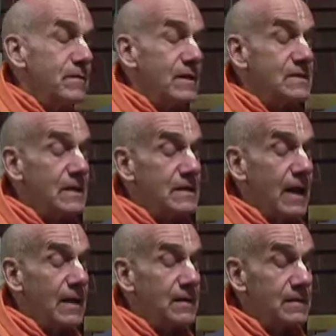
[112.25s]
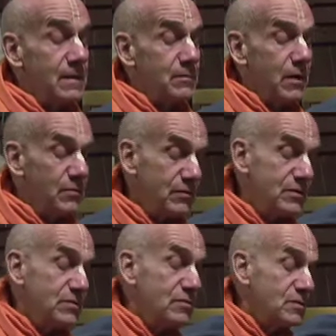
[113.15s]
they sat down, and then Prabhupada
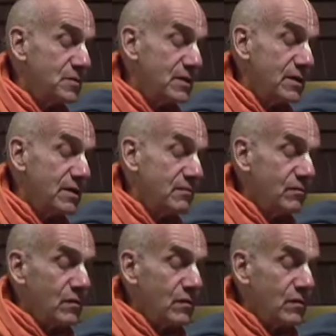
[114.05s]
resumed speaking.